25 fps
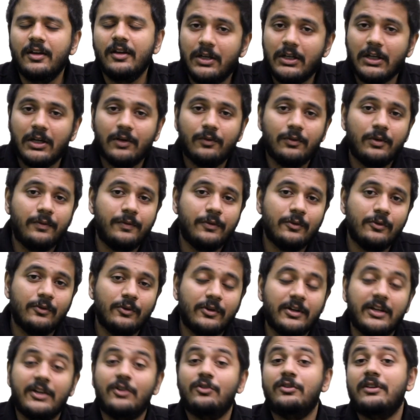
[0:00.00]
Now if you
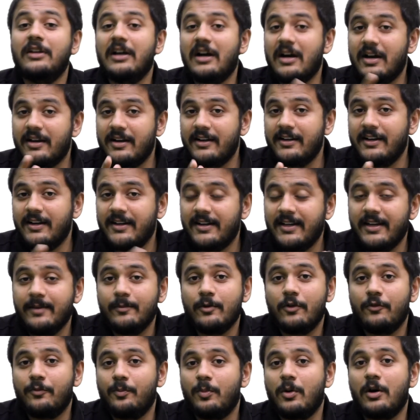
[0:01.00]
look into the R&D
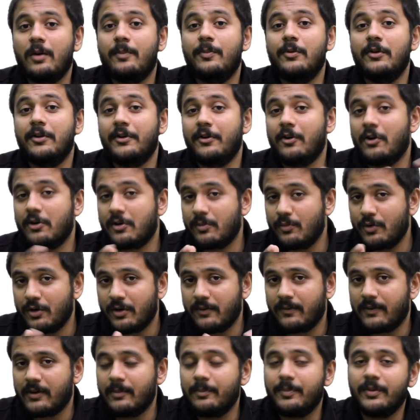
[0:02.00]
team of popular
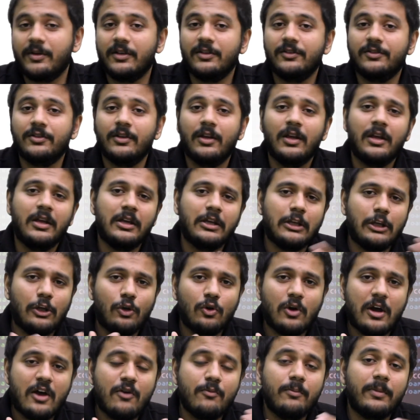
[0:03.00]
automotive companies,
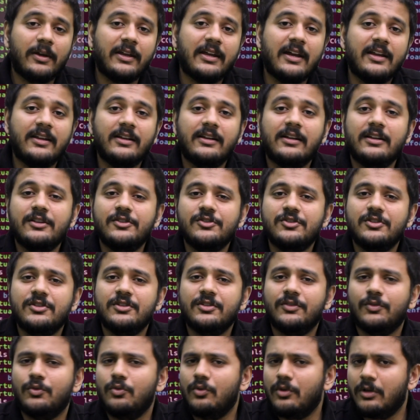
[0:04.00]
you have mechanical
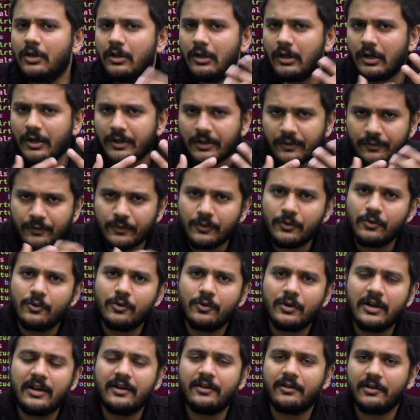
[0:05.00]
engineers doing a lot of
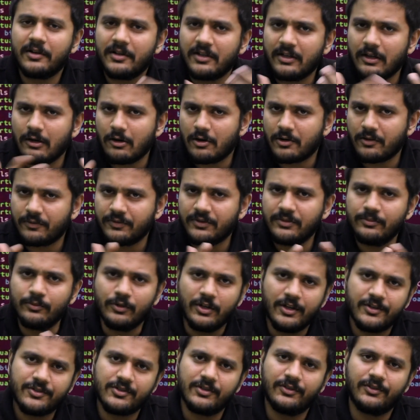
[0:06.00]
code and running a lot of
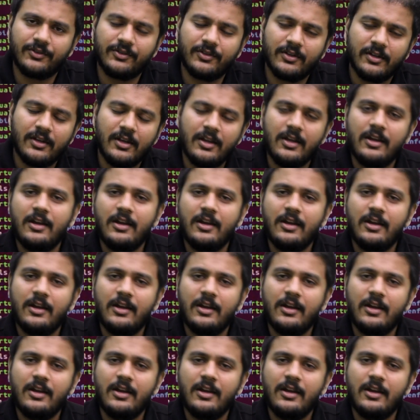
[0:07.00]
simulations.